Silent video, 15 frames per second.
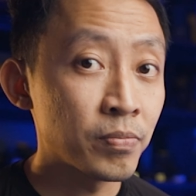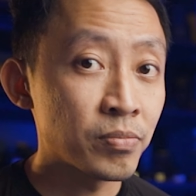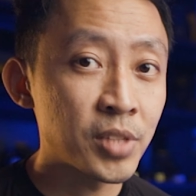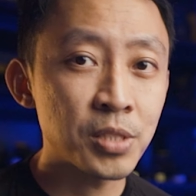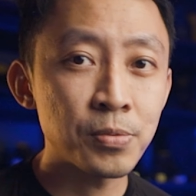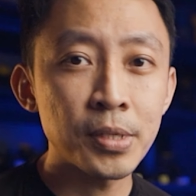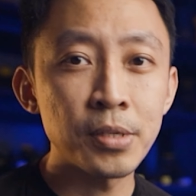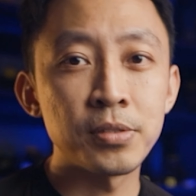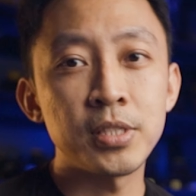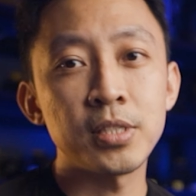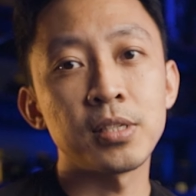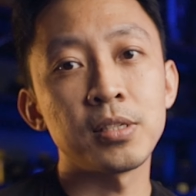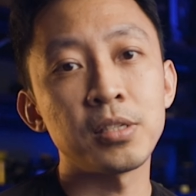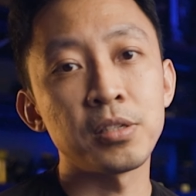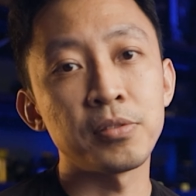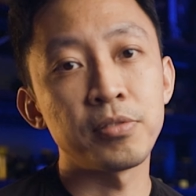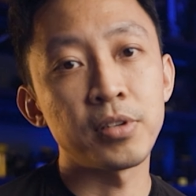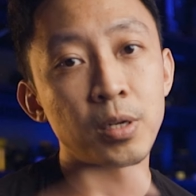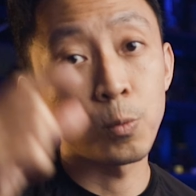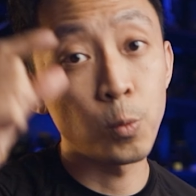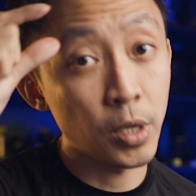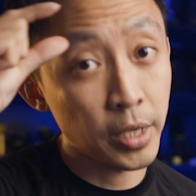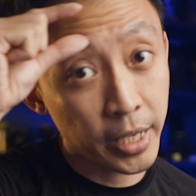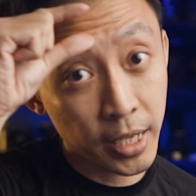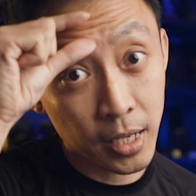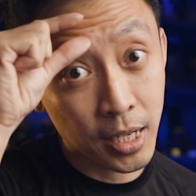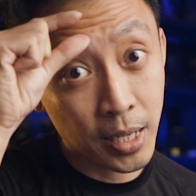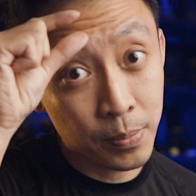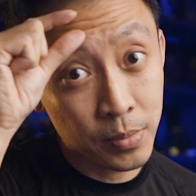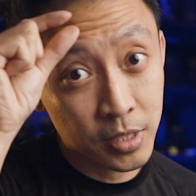That's why you see a lot of work
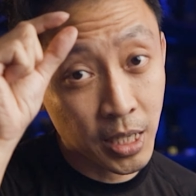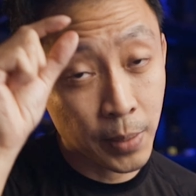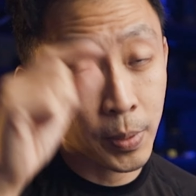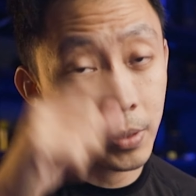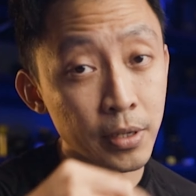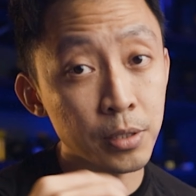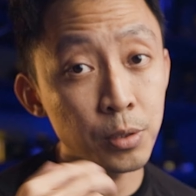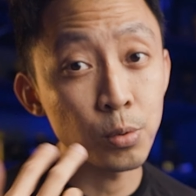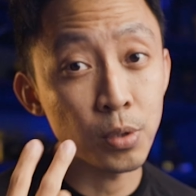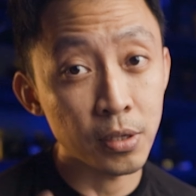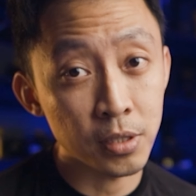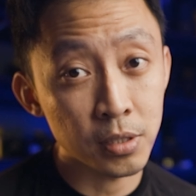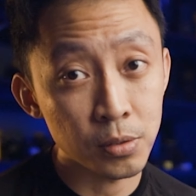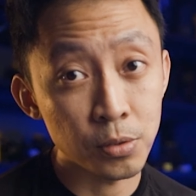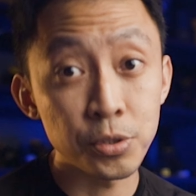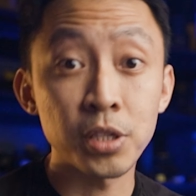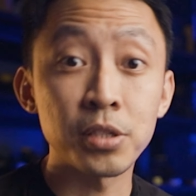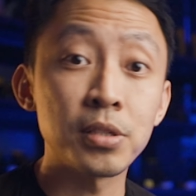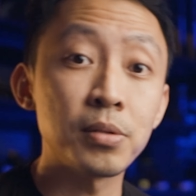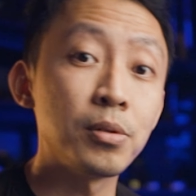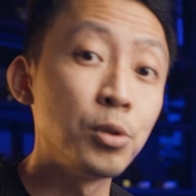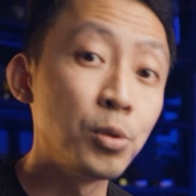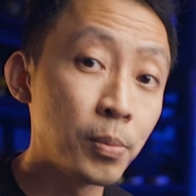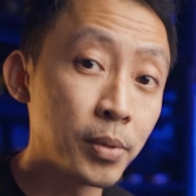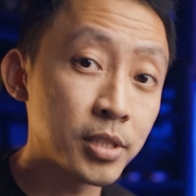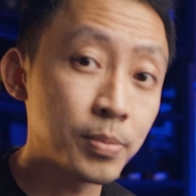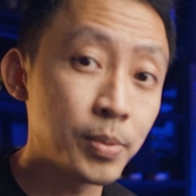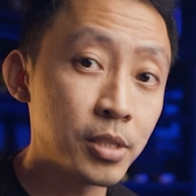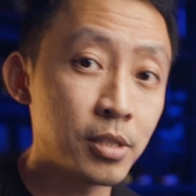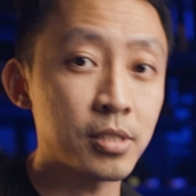headlamps kept out at 200 to 300
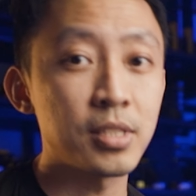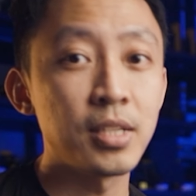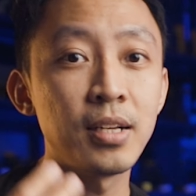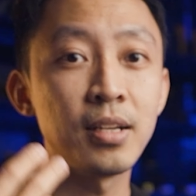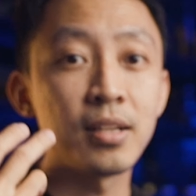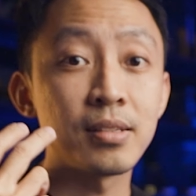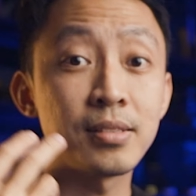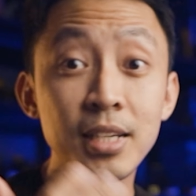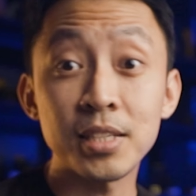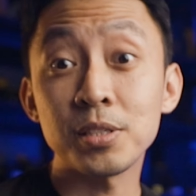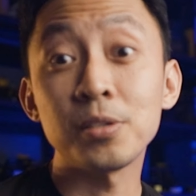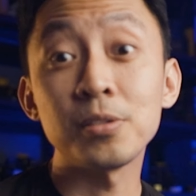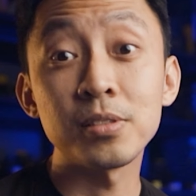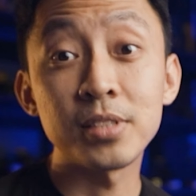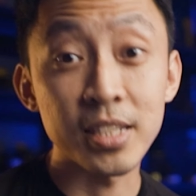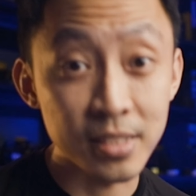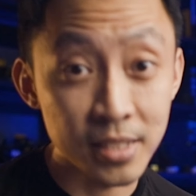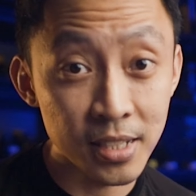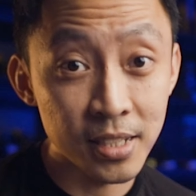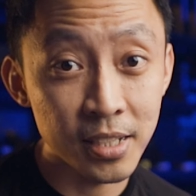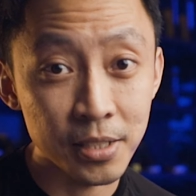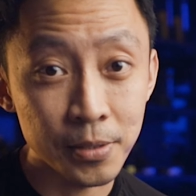lumens because that's all that's needed.